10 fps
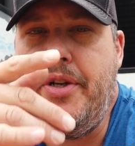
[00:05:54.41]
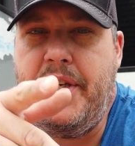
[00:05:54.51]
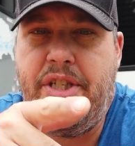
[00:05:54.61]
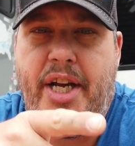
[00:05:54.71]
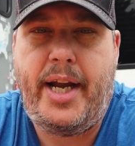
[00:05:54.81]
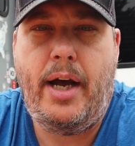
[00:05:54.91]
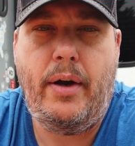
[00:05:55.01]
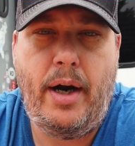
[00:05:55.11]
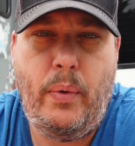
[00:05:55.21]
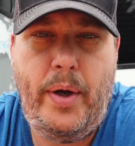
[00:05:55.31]
You can check
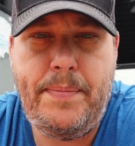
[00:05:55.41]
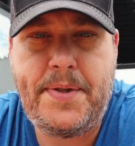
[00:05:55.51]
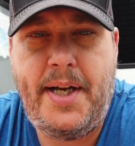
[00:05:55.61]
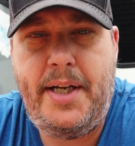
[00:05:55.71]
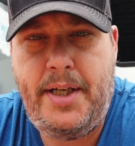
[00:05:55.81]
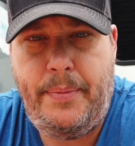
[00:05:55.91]
out our website,